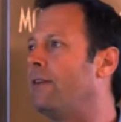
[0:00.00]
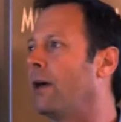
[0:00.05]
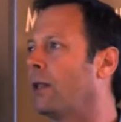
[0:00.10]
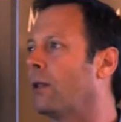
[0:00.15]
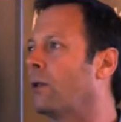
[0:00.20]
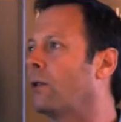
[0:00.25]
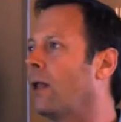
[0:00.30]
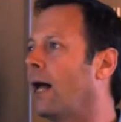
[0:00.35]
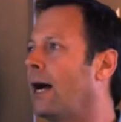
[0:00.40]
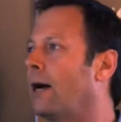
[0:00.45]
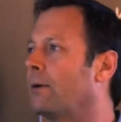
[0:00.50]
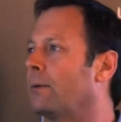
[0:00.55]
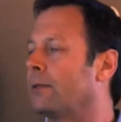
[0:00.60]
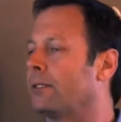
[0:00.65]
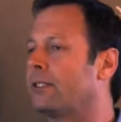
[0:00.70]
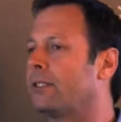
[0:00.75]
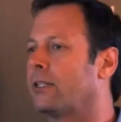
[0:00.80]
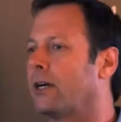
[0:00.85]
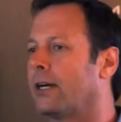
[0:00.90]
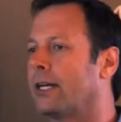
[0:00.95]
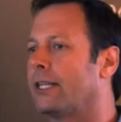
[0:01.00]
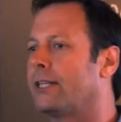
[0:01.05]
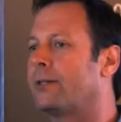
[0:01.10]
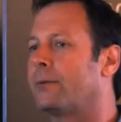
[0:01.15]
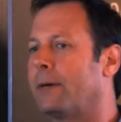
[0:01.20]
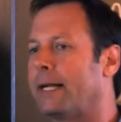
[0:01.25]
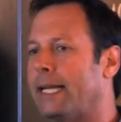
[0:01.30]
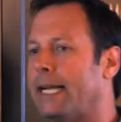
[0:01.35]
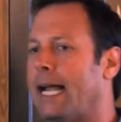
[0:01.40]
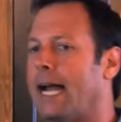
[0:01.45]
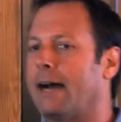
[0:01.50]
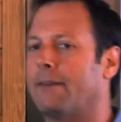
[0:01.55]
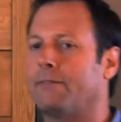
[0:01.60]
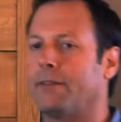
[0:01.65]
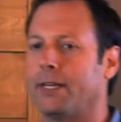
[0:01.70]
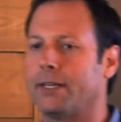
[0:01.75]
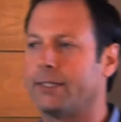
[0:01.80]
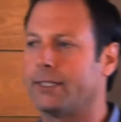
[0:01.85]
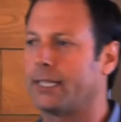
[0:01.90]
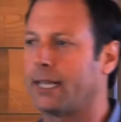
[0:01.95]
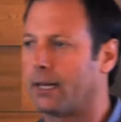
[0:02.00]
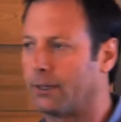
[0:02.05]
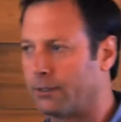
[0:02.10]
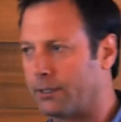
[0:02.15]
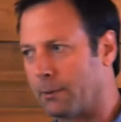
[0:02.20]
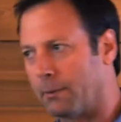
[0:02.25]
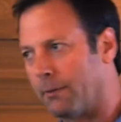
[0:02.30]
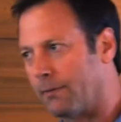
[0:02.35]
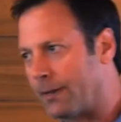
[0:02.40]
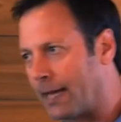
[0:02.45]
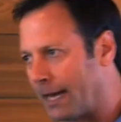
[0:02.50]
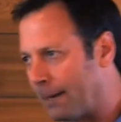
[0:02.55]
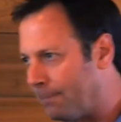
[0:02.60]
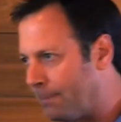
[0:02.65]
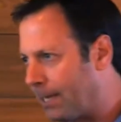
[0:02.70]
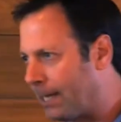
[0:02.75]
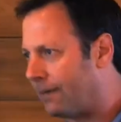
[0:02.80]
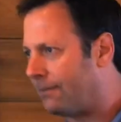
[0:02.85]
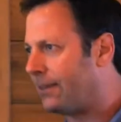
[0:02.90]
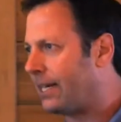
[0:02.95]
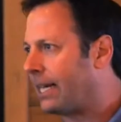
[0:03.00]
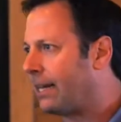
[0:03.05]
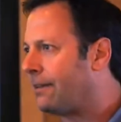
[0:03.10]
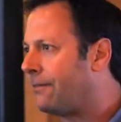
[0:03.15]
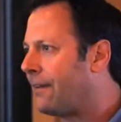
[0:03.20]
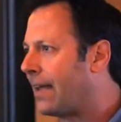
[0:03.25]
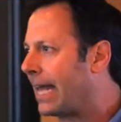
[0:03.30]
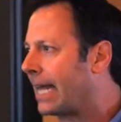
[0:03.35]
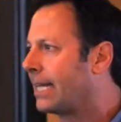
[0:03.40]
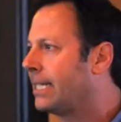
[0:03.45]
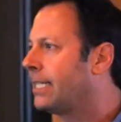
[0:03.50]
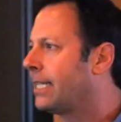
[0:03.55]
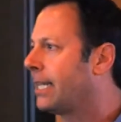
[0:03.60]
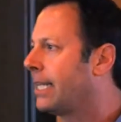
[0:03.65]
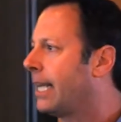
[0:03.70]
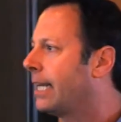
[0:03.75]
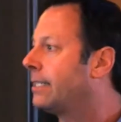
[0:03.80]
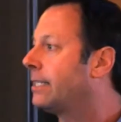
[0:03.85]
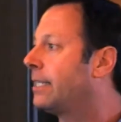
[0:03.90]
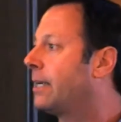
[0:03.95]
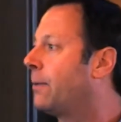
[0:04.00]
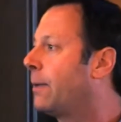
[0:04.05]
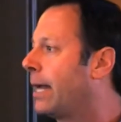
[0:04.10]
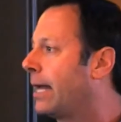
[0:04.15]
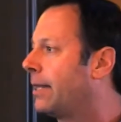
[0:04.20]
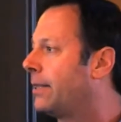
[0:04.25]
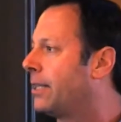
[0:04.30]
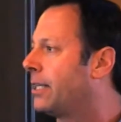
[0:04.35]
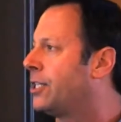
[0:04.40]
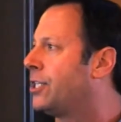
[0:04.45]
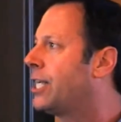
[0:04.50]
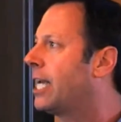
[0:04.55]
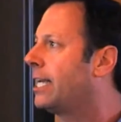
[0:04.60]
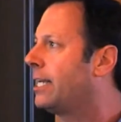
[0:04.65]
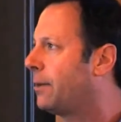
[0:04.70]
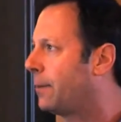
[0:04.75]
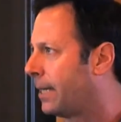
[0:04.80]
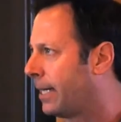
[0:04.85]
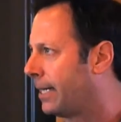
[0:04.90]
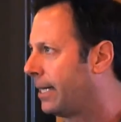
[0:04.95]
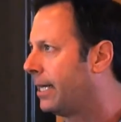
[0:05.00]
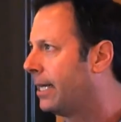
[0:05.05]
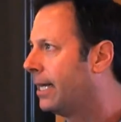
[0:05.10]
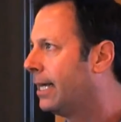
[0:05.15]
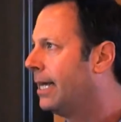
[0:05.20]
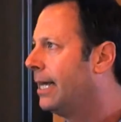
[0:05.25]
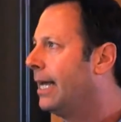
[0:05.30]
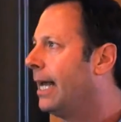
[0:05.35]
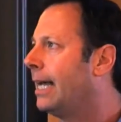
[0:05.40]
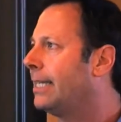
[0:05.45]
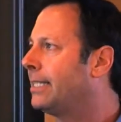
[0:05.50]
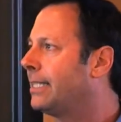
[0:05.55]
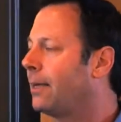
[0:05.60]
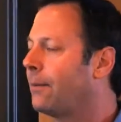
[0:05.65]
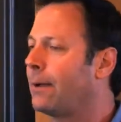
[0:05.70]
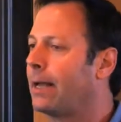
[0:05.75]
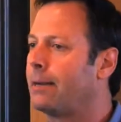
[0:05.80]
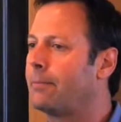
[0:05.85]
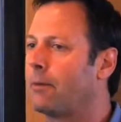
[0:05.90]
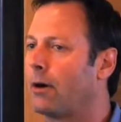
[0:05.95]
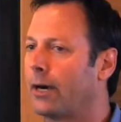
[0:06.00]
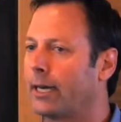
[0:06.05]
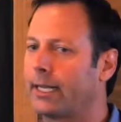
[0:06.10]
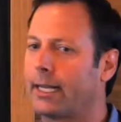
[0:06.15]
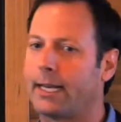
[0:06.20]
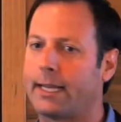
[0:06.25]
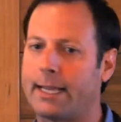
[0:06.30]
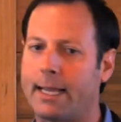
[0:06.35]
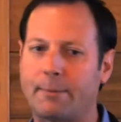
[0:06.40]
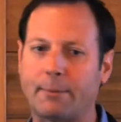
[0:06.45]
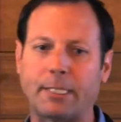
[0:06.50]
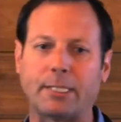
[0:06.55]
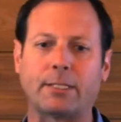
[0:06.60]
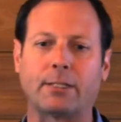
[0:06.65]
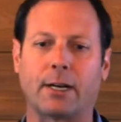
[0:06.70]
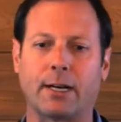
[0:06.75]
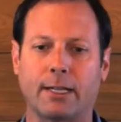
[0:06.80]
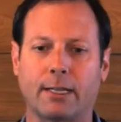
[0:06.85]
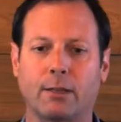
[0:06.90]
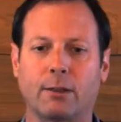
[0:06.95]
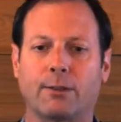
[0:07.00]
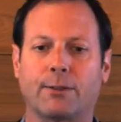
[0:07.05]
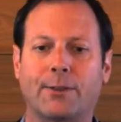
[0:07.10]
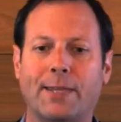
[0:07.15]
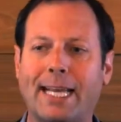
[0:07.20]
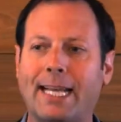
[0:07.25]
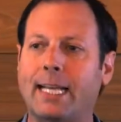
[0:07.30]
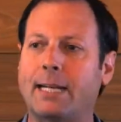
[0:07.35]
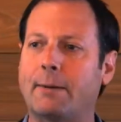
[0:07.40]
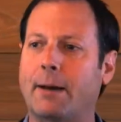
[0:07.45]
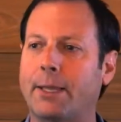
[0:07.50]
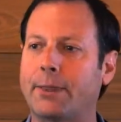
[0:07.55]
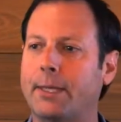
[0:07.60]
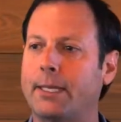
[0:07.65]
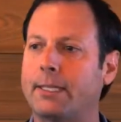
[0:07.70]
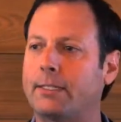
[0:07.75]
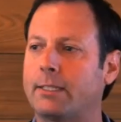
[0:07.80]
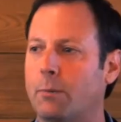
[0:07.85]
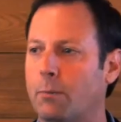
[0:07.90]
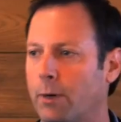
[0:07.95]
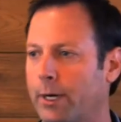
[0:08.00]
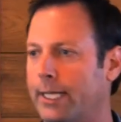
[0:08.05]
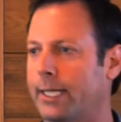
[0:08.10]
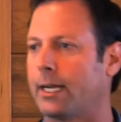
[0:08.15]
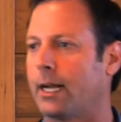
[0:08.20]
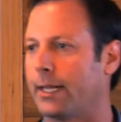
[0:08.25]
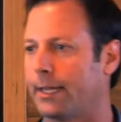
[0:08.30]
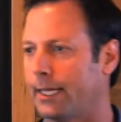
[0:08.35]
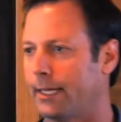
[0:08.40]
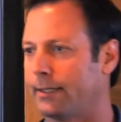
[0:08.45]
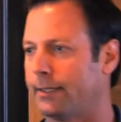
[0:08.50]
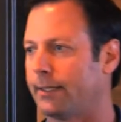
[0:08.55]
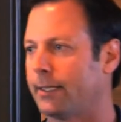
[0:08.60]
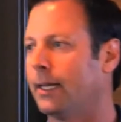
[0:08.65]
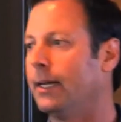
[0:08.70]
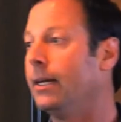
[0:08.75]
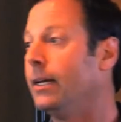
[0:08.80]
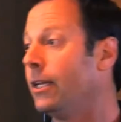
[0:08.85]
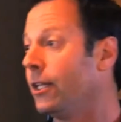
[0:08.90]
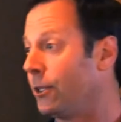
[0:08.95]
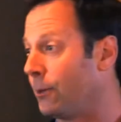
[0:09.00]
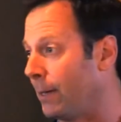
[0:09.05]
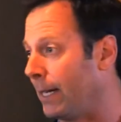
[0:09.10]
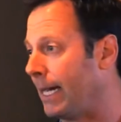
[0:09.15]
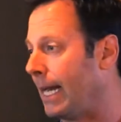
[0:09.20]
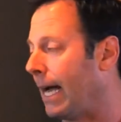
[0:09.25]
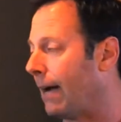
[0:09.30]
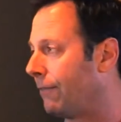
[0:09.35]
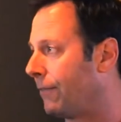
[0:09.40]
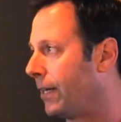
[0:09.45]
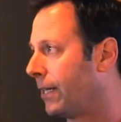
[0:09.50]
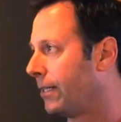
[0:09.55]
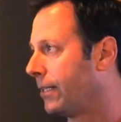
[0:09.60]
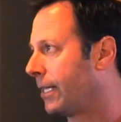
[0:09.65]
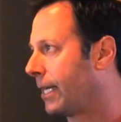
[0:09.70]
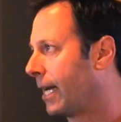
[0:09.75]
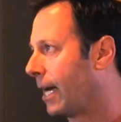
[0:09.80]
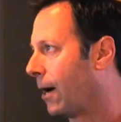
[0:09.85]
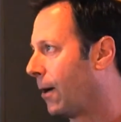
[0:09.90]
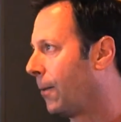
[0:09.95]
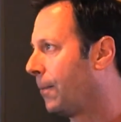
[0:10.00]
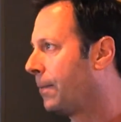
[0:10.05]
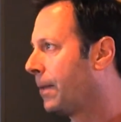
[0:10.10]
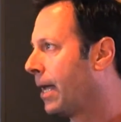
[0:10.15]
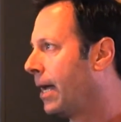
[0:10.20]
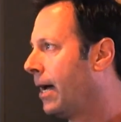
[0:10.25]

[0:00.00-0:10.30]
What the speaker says: VeloCloud was started 3.5 years ago, so we've got a bit of an advantage in the SD-WAN, the genuine SD-WAN market, and then we started thinking about this and working on this 3.5 years ago.